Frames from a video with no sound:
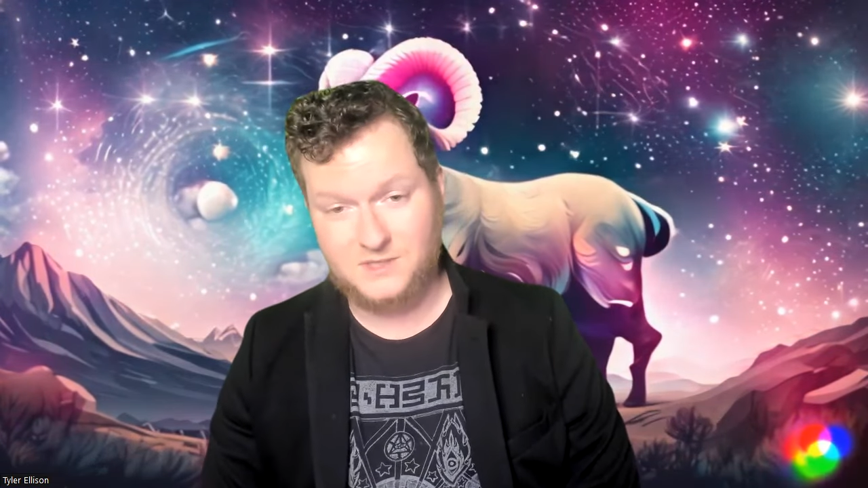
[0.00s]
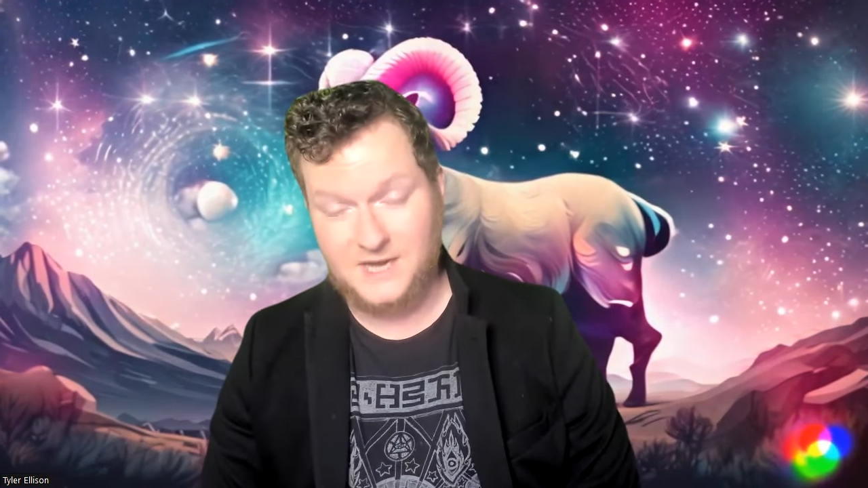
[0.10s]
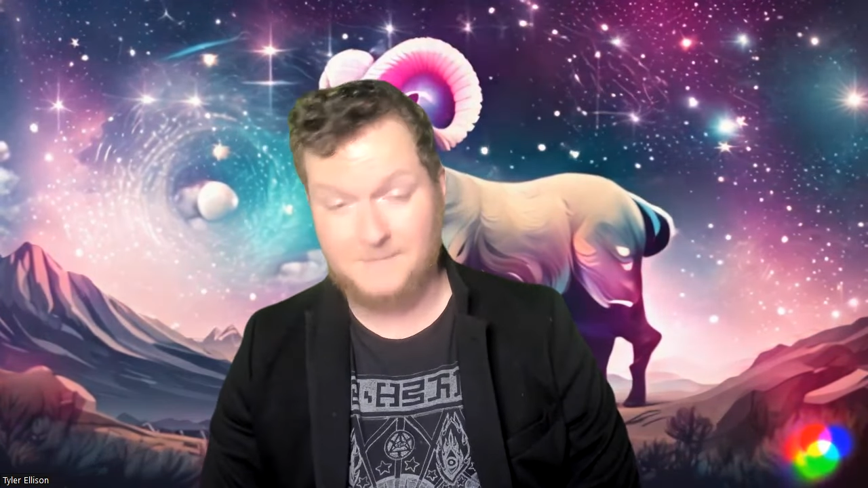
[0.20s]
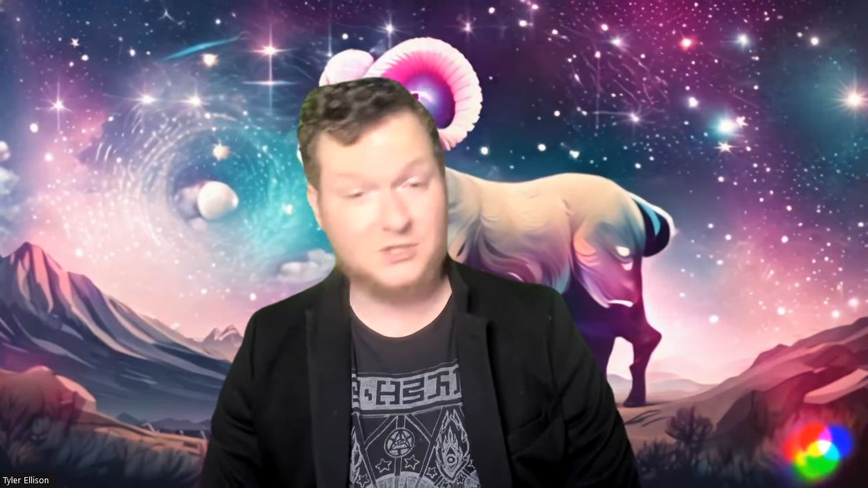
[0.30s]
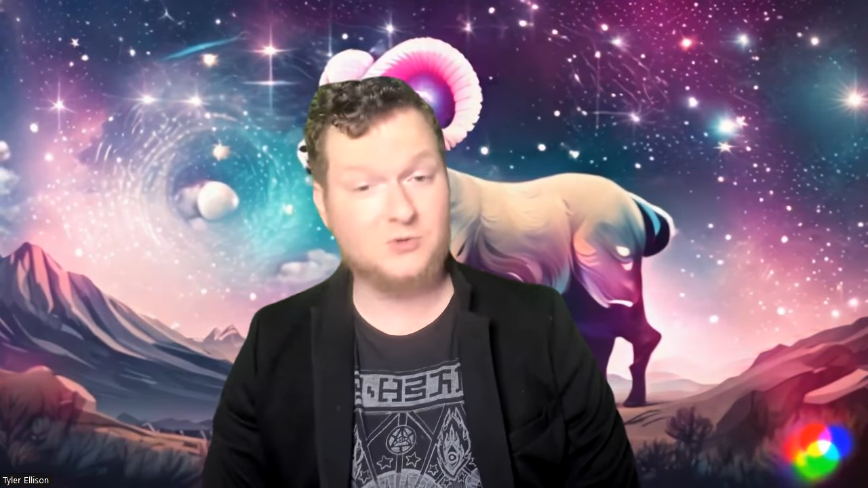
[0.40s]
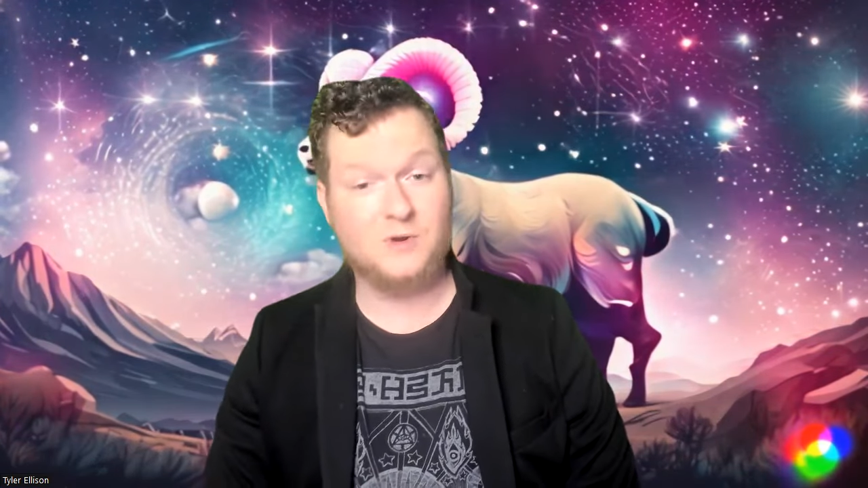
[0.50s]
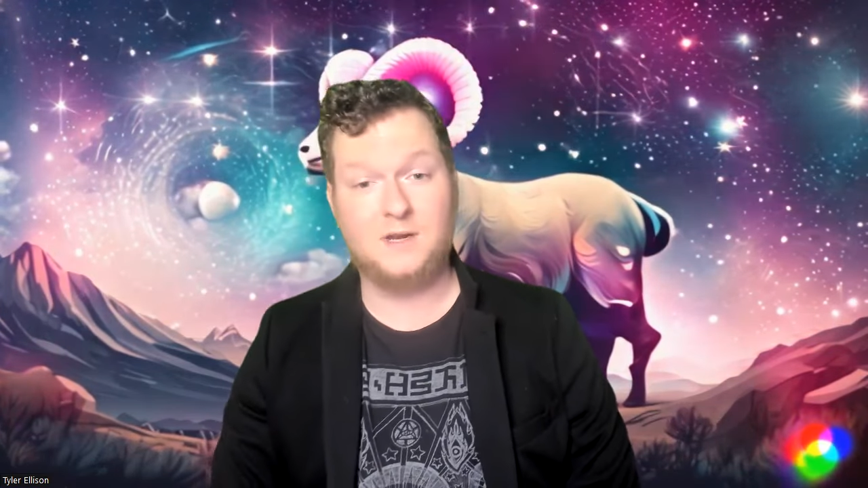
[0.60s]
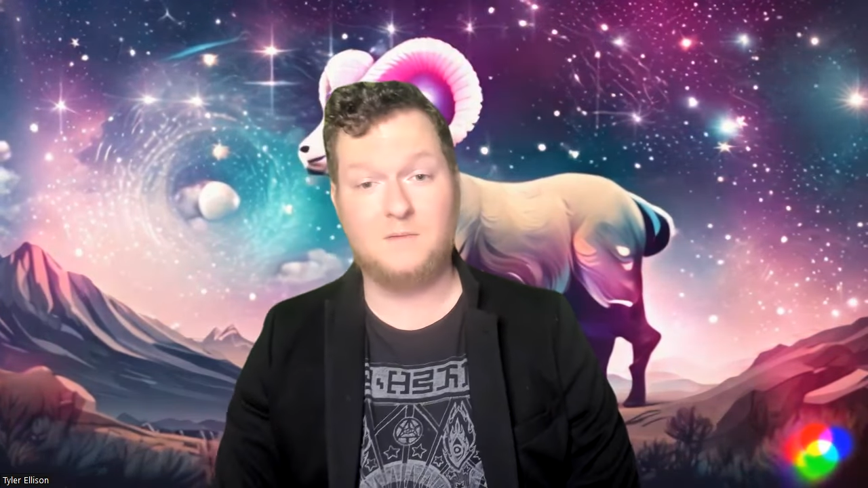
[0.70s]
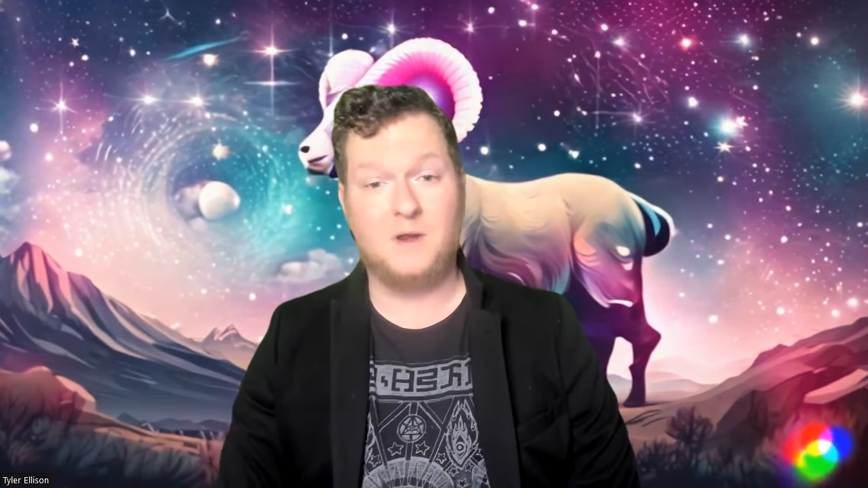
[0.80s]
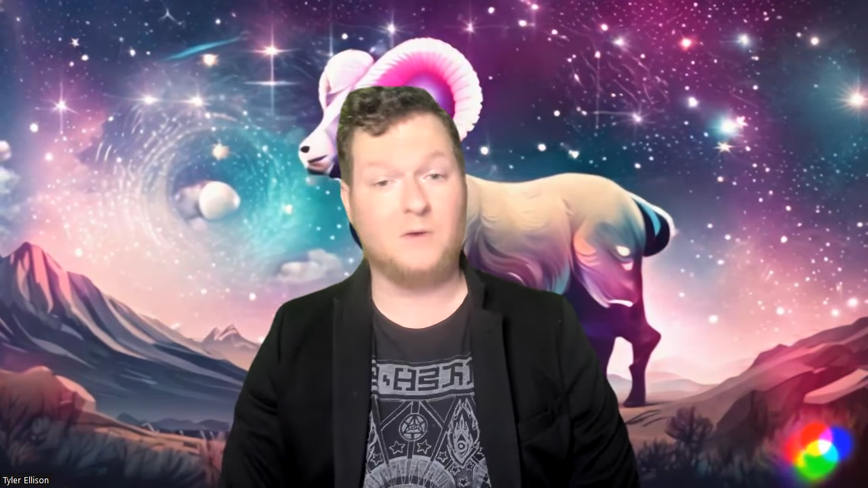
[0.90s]

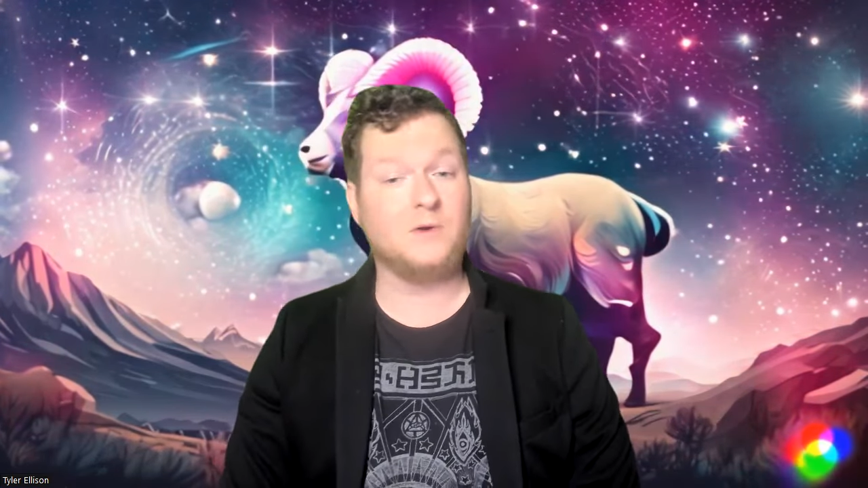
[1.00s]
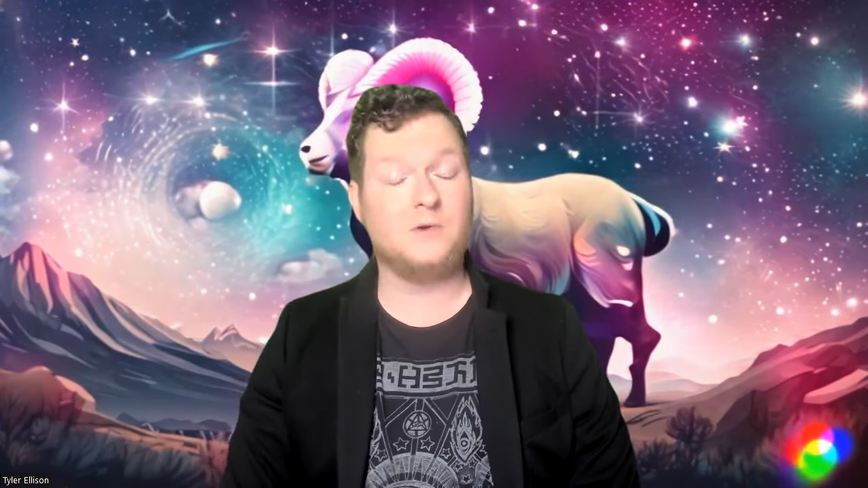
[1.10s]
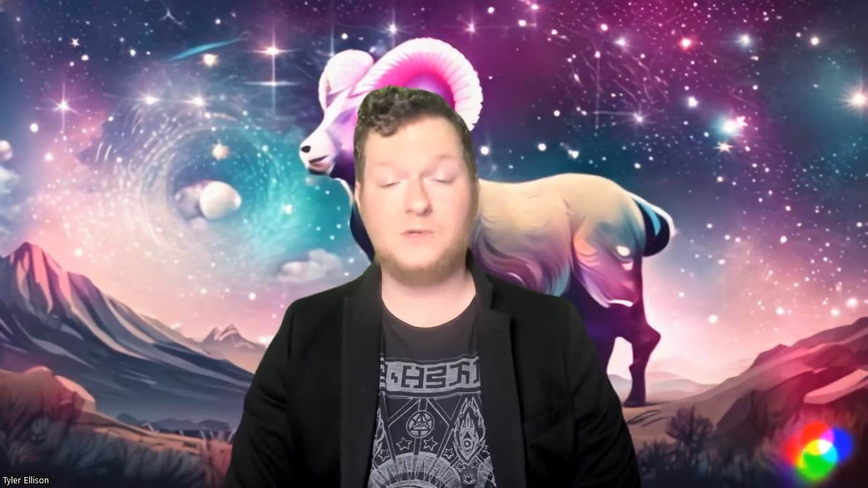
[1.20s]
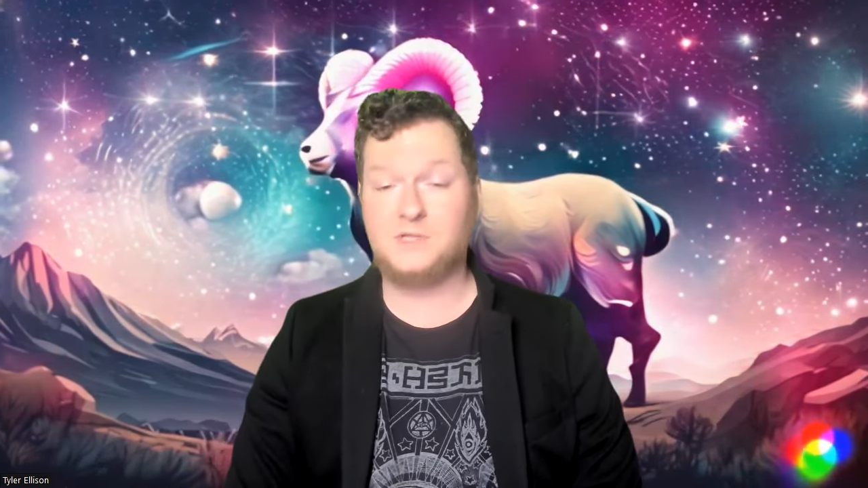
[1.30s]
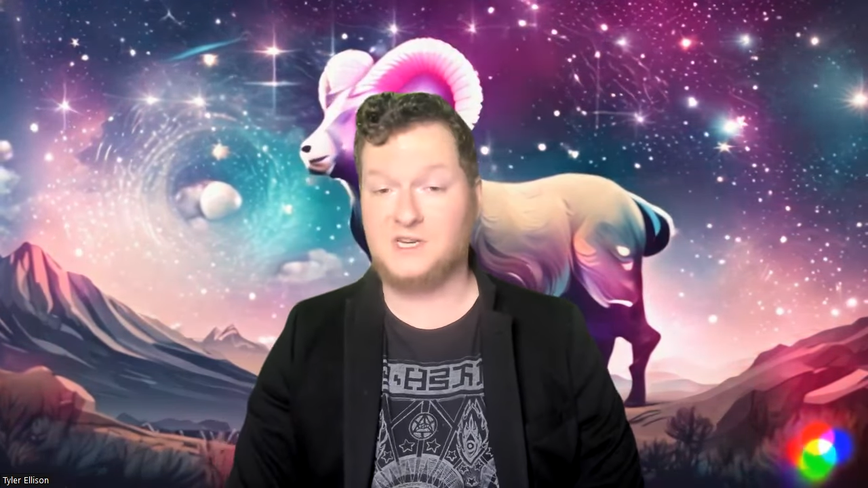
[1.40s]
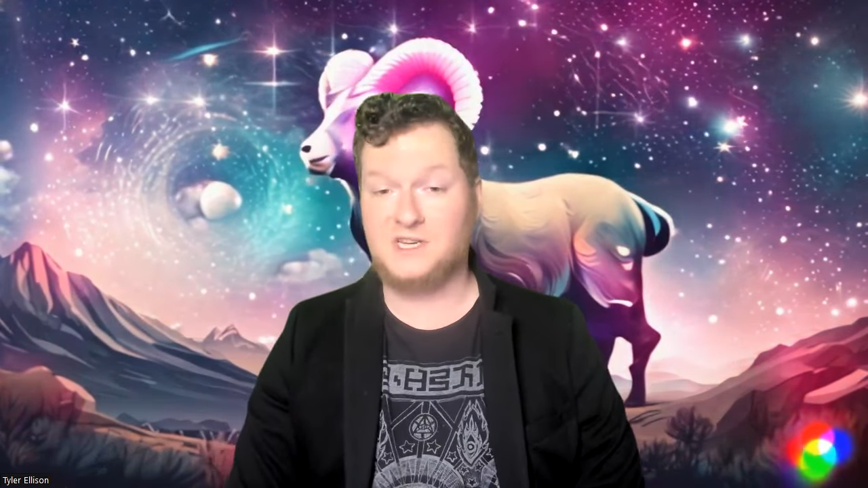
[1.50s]
demonstrate miracles,